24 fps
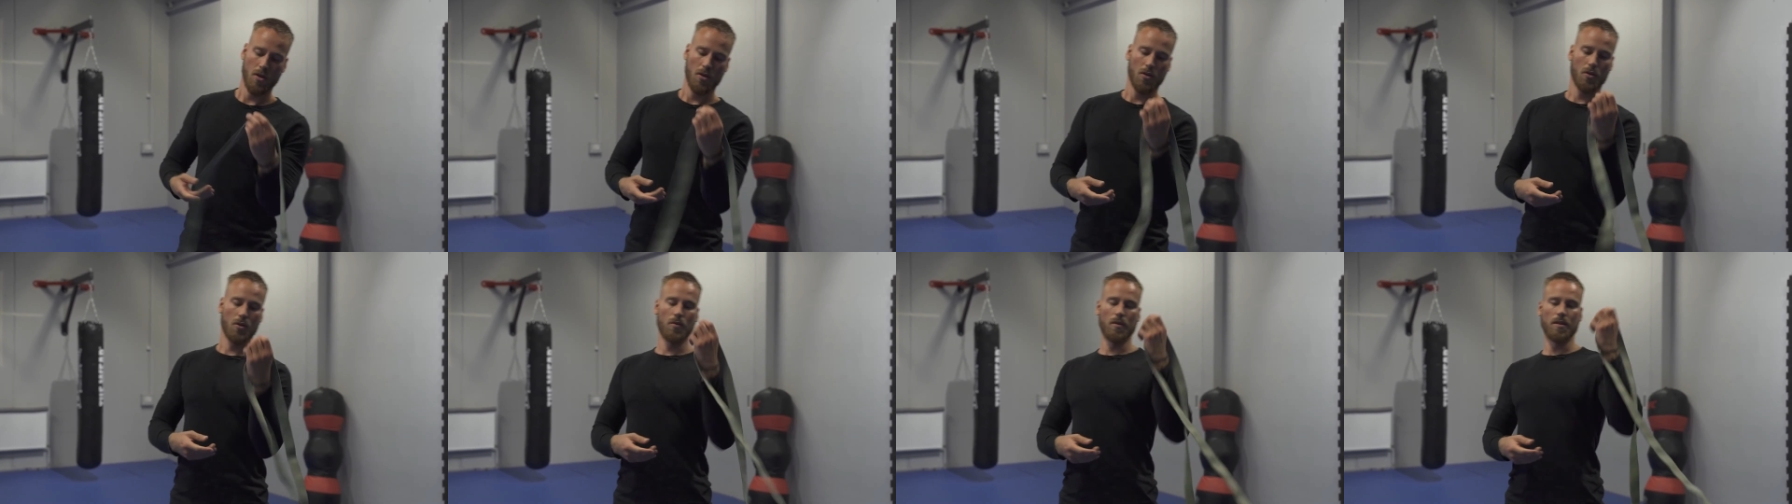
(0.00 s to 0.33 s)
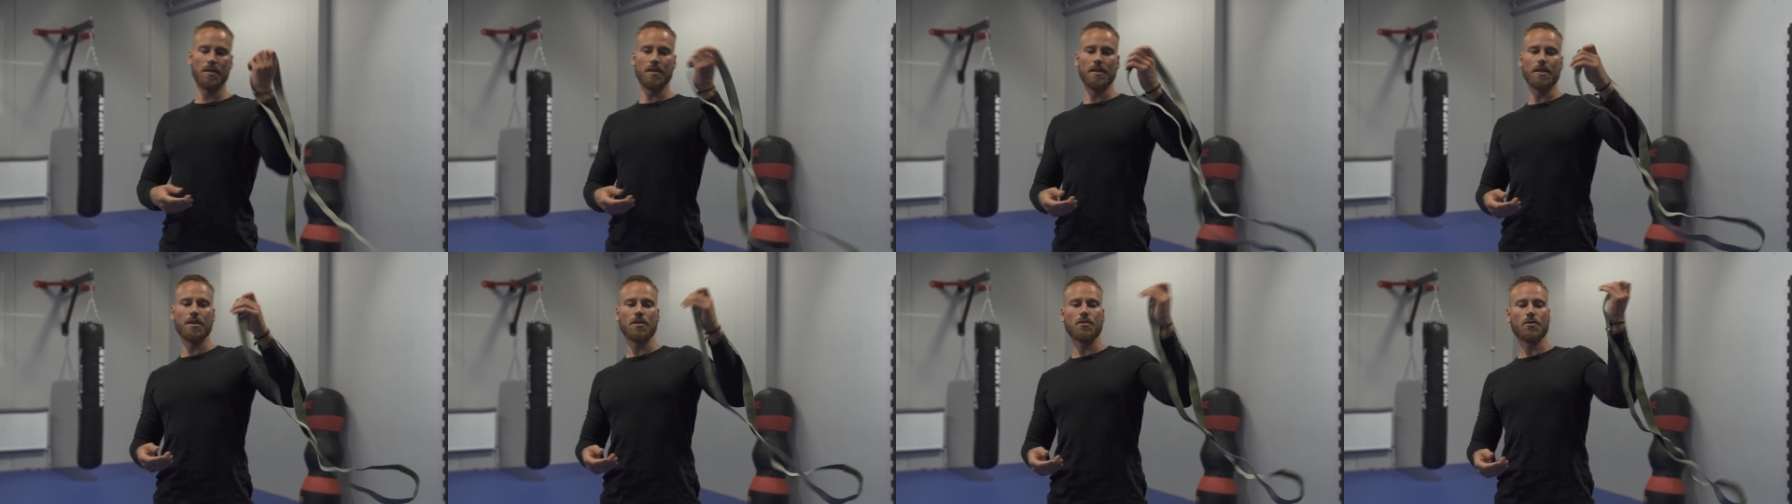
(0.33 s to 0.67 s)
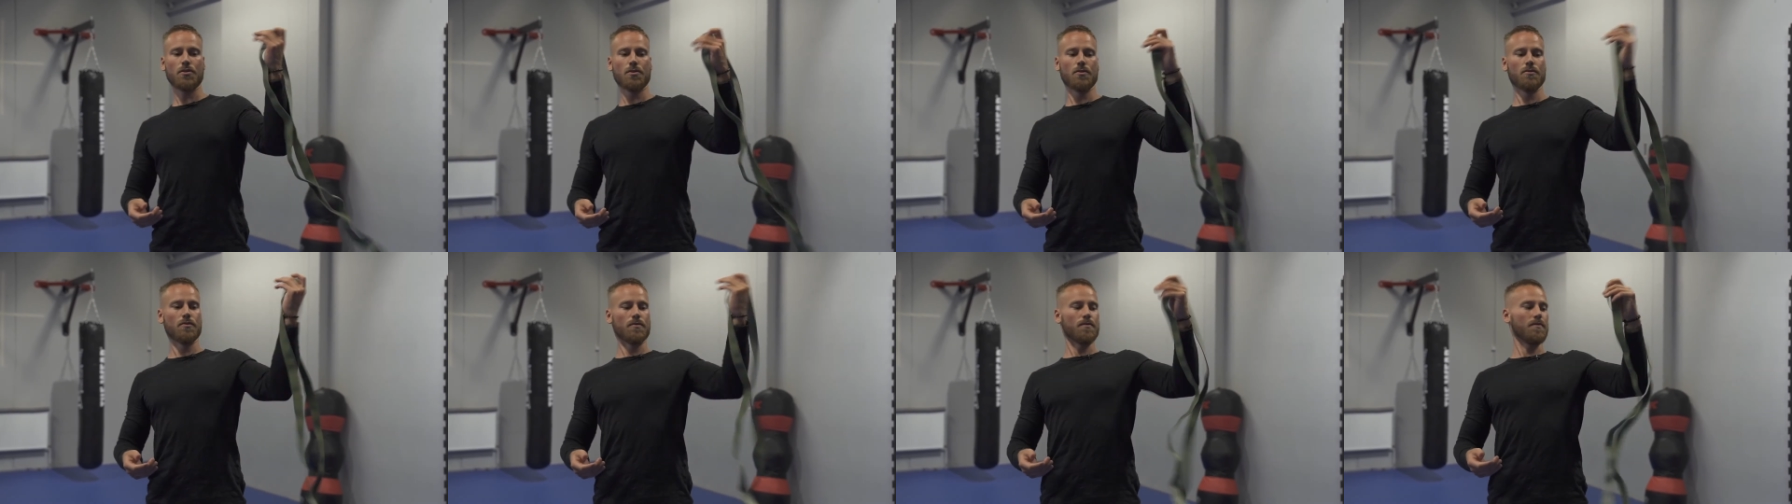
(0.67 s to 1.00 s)
you will need
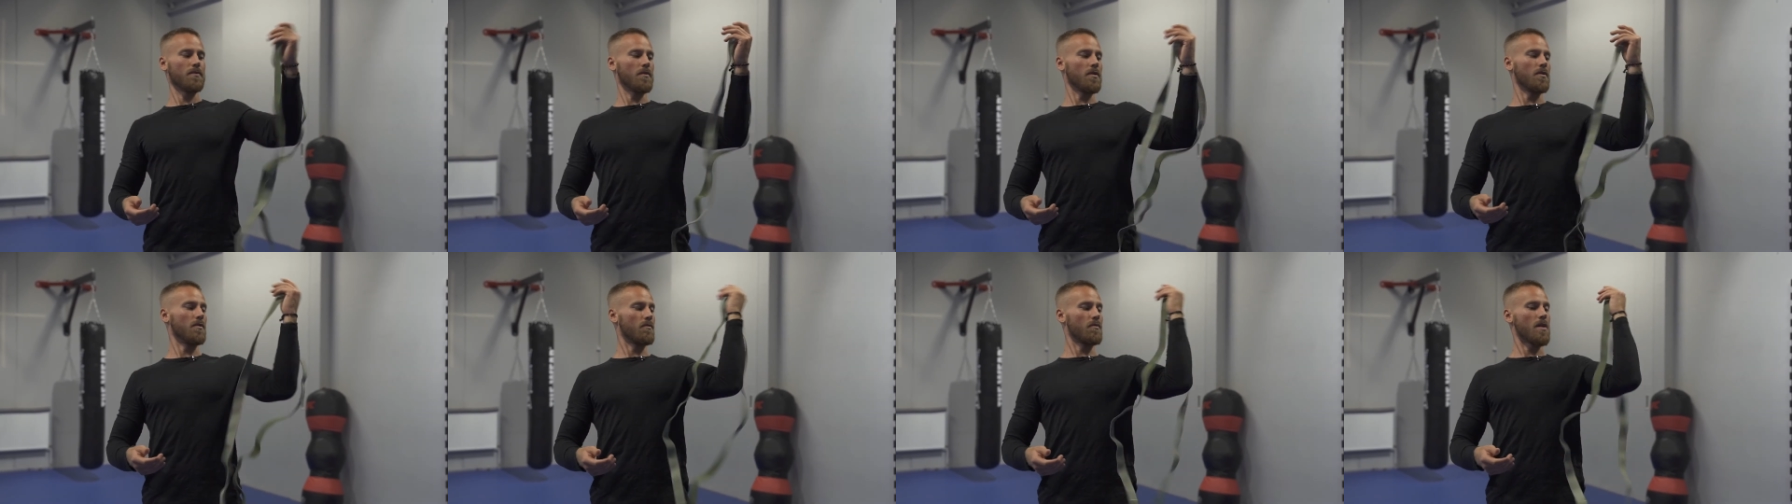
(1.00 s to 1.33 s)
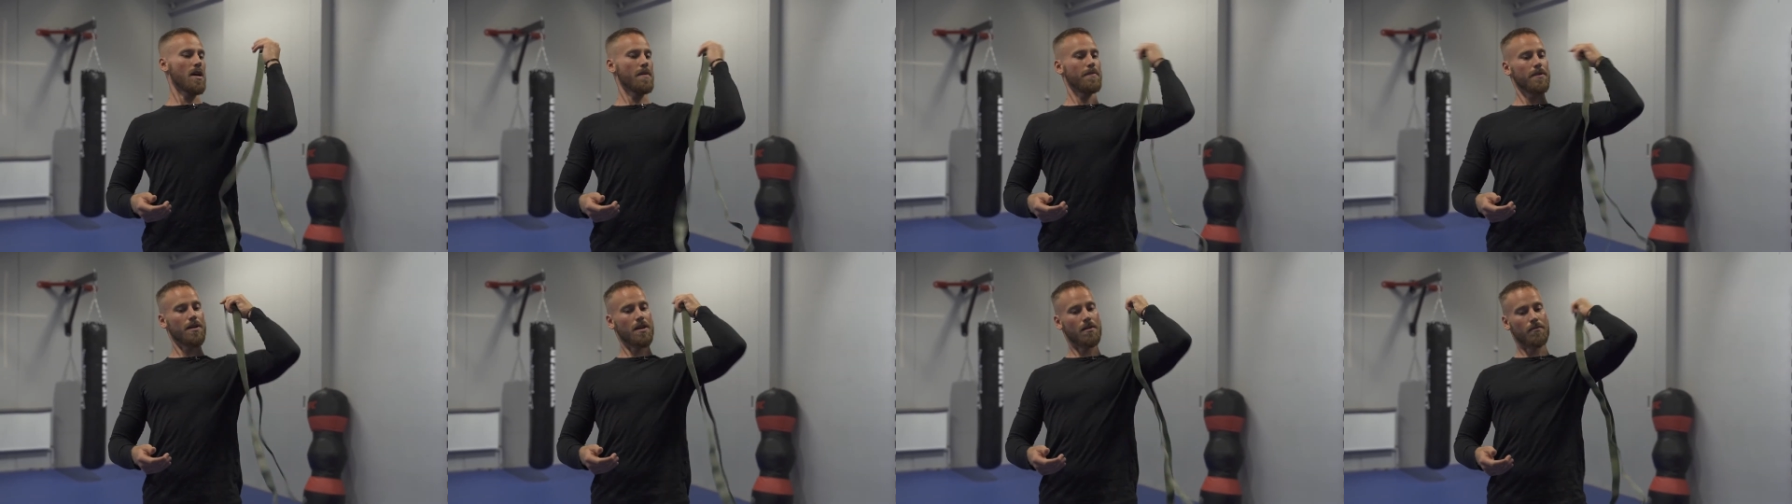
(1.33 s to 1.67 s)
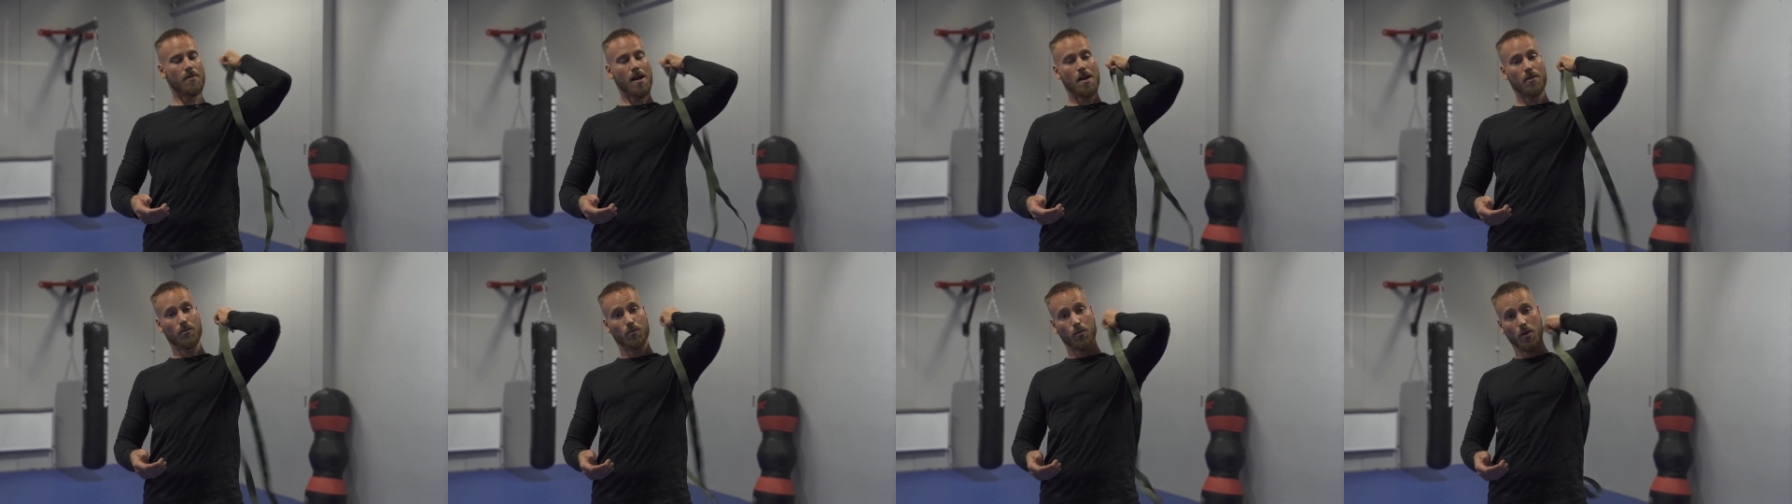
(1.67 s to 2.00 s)
to wrap it
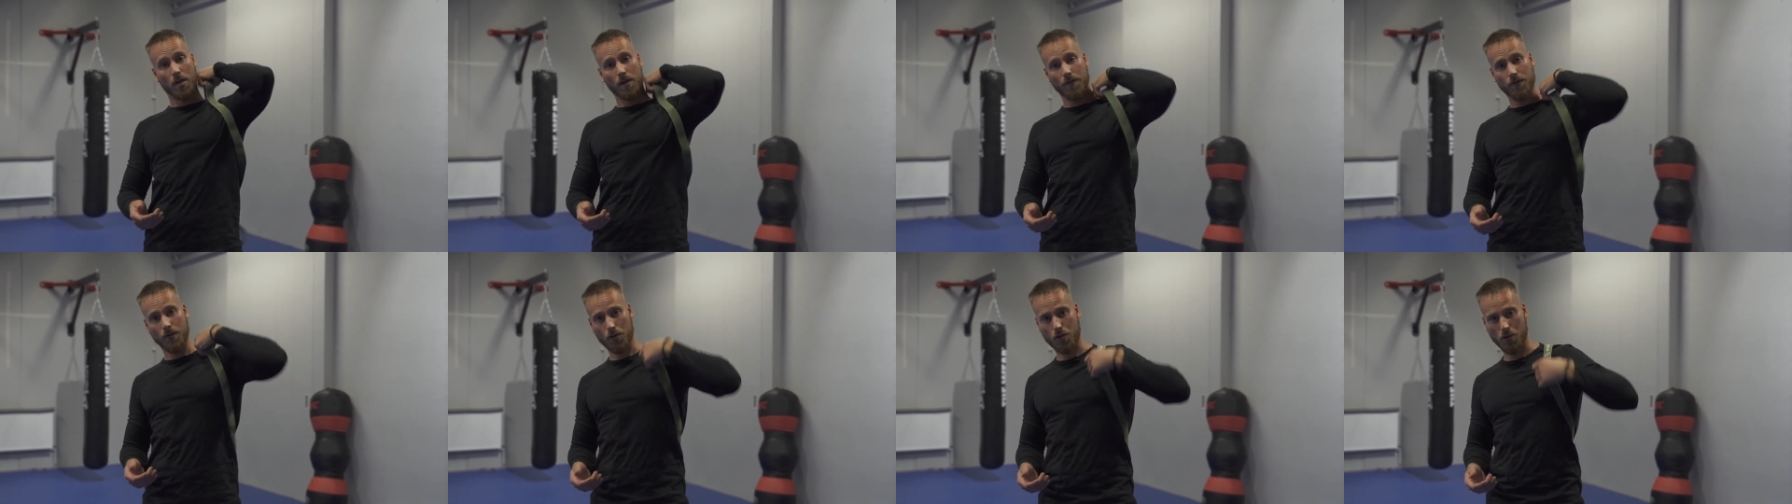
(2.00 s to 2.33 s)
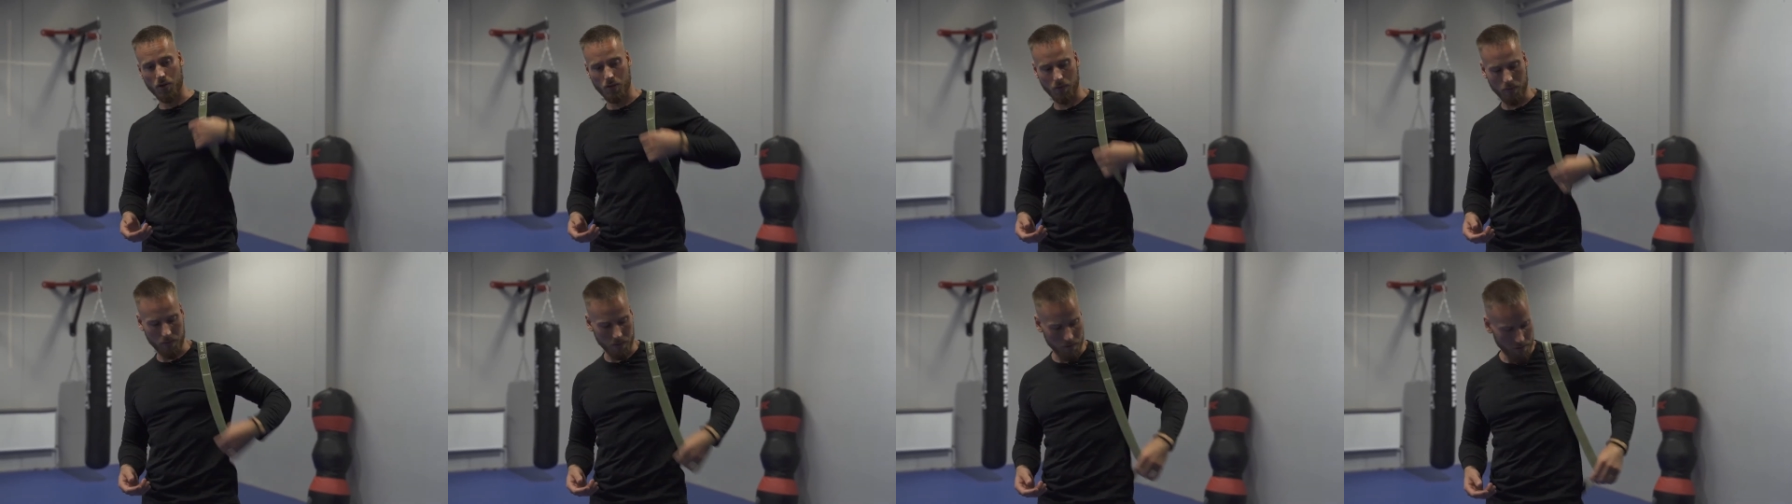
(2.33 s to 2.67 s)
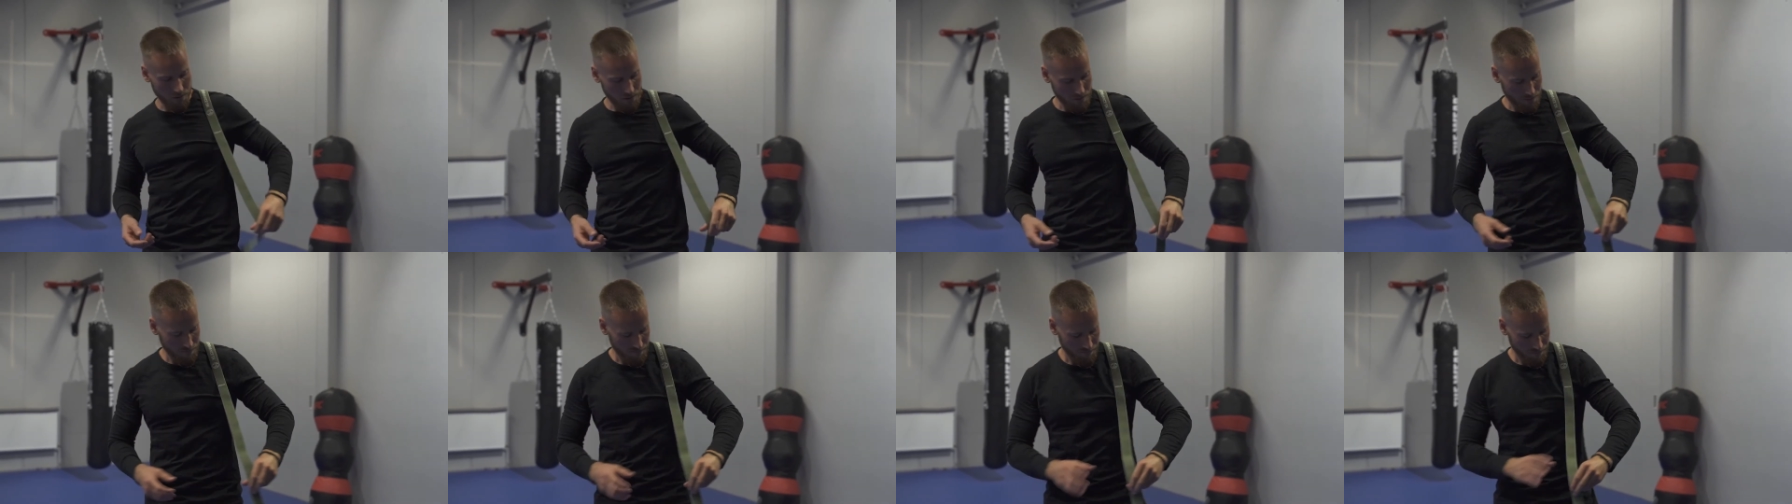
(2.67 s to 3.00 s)
around one of your
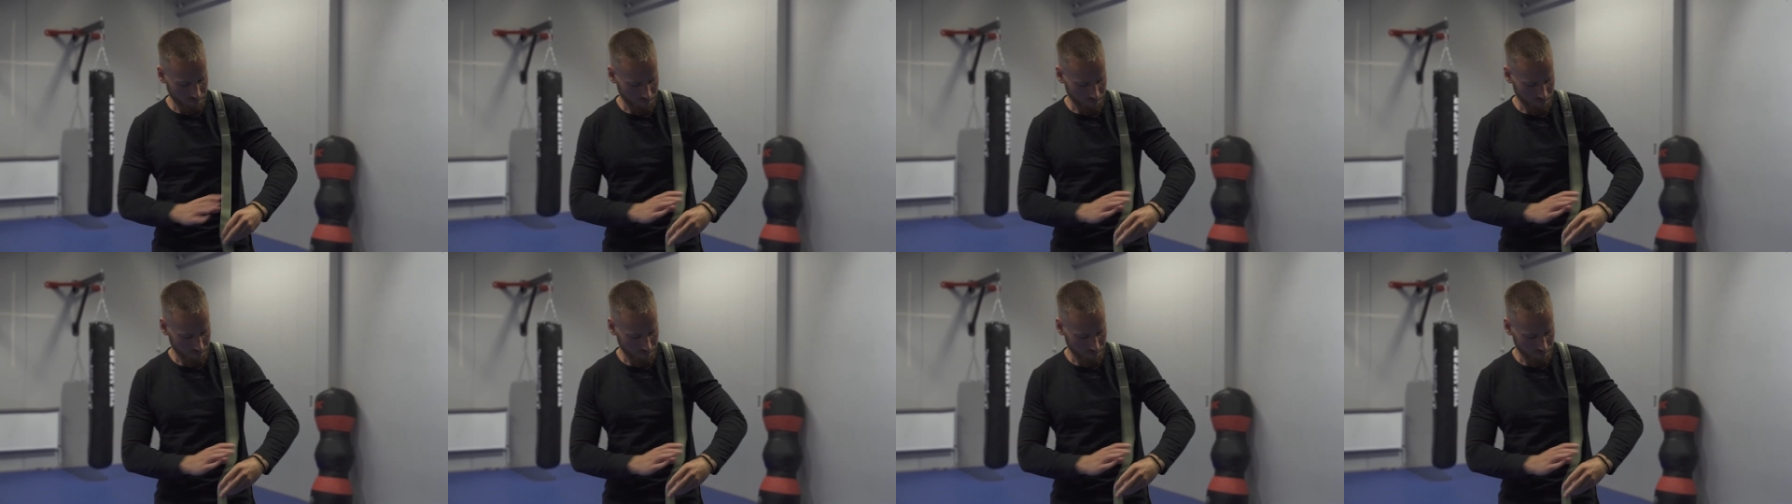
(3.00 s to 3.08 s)
shoulders.